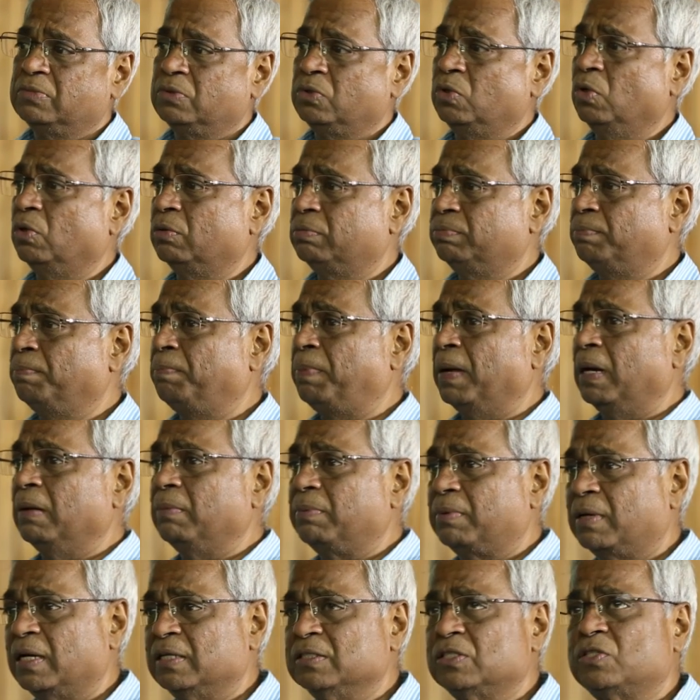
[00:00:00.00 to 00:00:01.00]
your
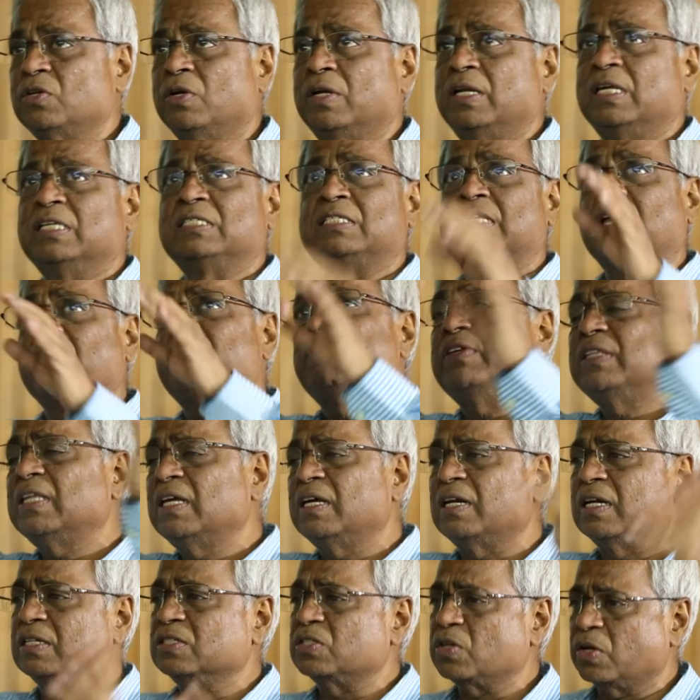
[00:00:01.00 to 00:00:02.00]
bulb runs on AC,
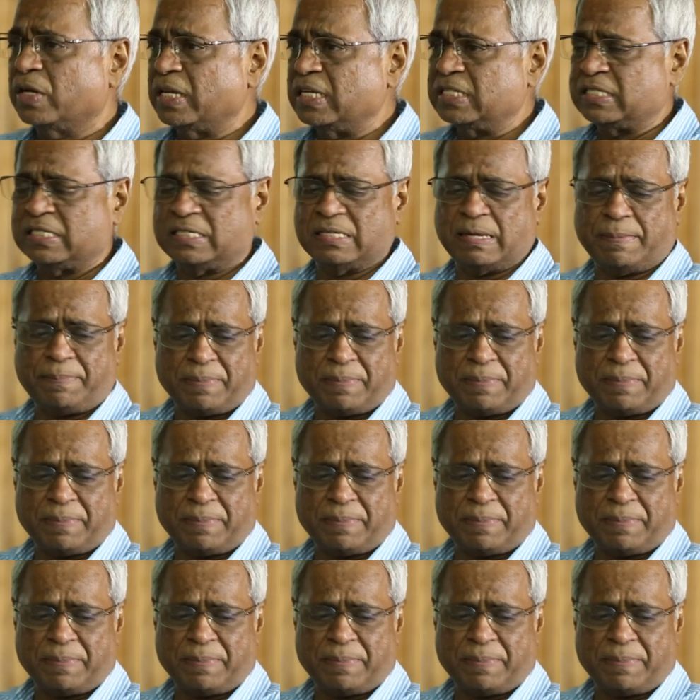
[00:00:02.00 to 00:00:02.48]
everything runs on AC